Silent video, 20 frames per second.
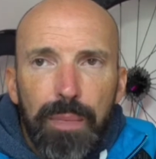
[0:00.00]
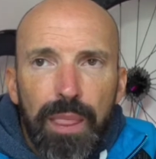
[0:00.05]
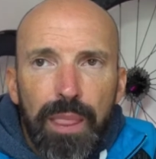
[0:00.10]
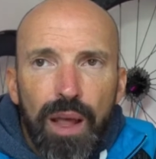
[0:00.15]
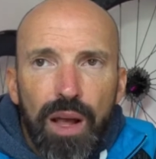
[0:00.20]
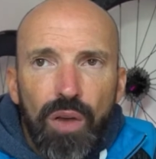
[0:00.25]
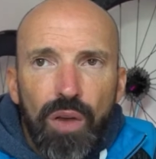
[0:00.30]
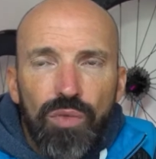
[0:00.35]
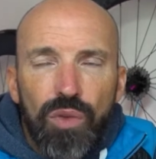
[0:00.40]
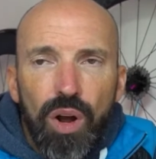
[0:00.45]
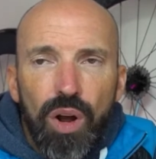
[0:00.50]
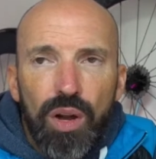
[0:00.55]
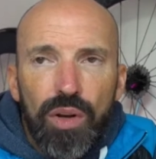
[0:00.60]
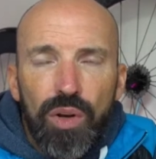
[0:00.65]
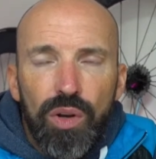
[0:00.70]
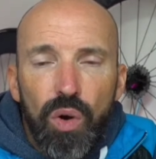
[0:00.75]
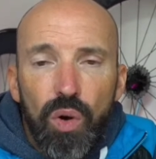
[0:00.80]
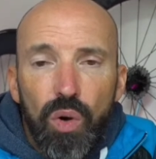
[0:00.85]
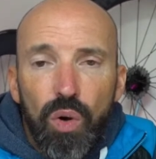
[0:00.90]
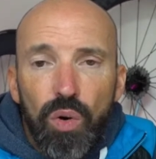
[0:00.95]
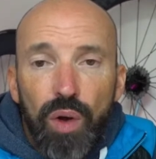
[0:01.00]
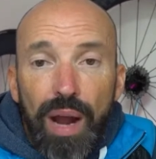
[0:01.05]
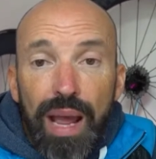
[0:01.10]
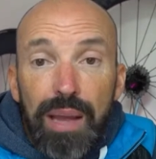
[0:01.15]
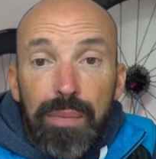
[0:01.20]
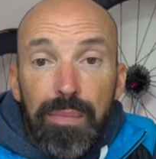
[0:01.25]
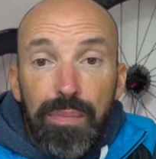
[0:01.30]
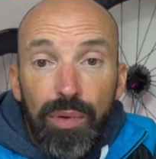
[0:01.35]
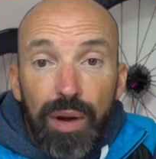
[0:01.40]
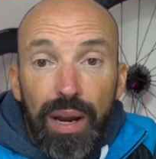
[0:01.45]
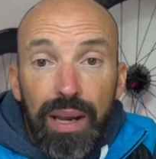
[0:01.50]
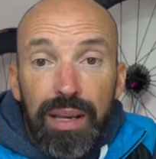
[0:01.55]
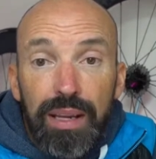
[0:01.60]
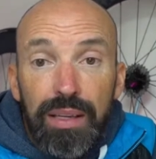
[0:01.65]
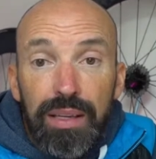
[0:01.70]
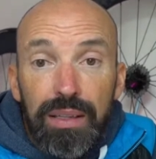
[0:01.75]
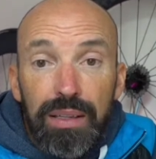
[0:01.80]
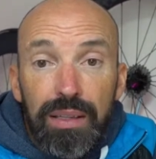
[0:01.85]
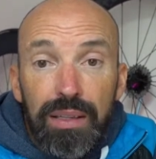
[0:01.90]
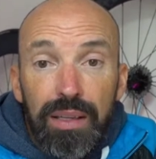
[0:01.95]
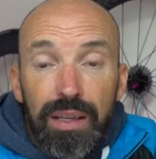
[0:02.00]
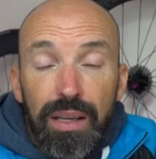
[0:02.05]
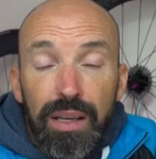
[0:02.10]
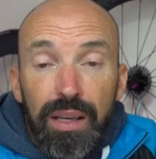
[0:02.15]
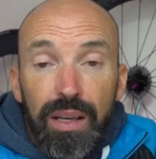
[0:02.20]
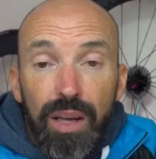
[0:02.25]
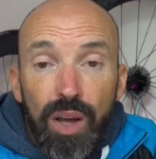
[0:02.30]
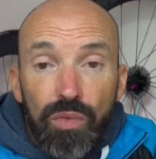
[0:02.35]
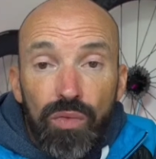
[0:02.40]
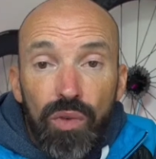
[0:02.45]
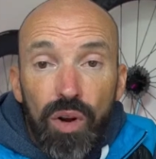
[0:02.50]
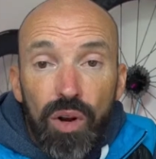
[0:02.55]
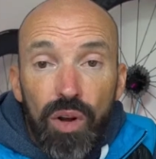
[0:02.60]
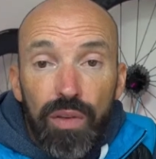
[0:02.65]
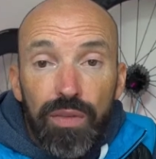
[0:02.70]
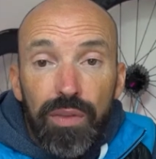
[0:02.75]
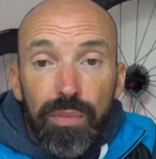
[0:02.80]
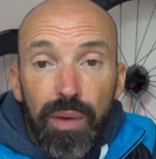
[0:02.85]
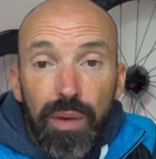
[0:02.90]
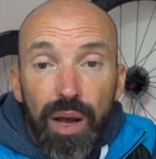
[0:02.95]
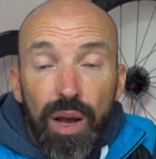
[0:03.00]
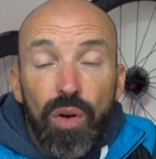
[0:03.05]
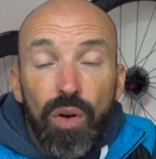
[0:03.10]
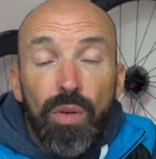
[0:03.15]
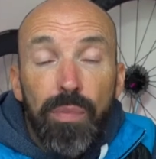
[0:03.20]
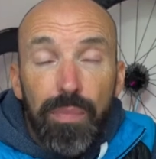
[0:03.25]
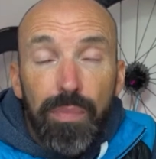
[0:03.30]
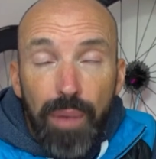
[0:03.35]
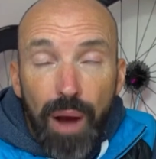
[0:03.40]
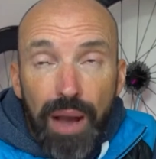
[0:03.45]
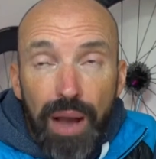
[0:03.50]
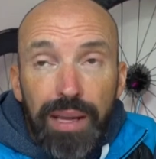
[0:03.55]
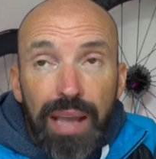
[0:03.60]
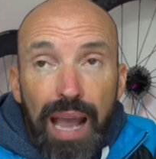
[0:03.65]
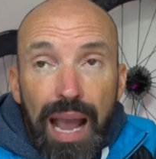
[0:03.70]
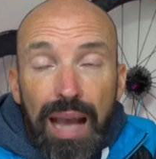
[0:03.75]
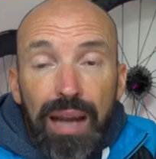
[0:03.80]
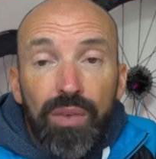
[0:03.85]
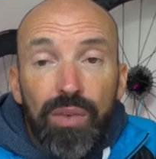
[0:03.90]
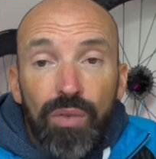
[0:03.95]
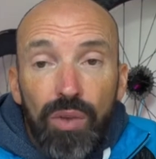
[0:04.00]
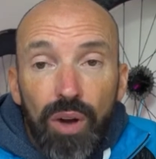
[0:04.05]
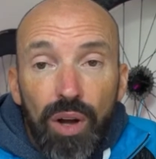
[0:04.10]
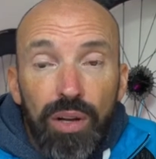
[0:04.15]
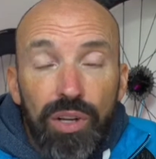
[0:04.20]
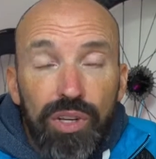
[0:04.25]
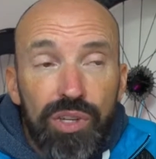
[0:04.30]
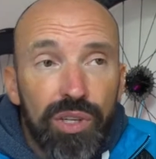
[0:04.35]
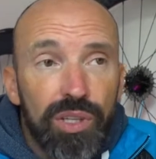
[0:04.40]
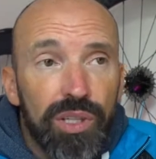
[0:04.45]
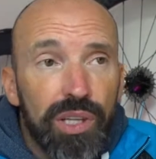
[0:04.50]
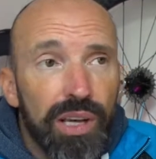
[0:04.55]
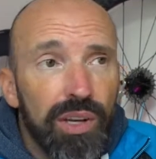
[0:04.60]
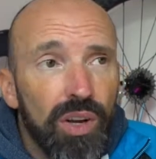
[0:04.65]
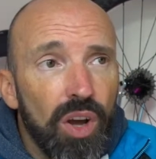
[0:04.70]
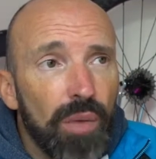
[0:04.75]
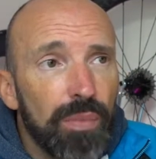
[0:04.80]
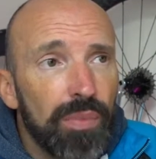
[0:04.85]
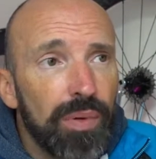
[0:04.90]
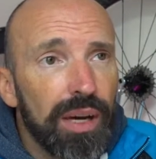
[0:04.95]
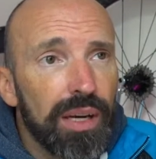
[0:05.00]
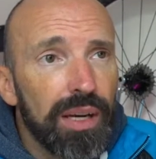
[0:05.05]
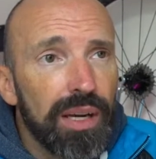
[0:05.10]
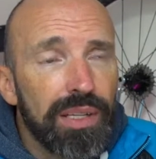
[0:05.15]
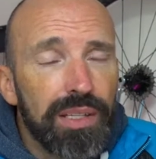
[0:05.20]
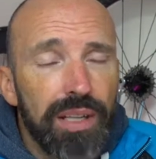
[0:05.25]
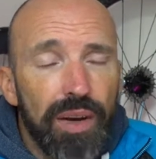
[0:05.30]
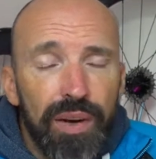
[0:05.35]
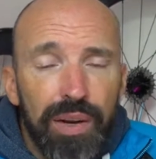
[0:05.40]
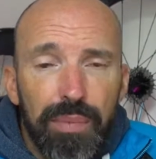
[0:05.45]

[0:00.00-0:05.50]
a run or a brick, a run off the bike, or a bike and run, I should say, not a brick necessarily.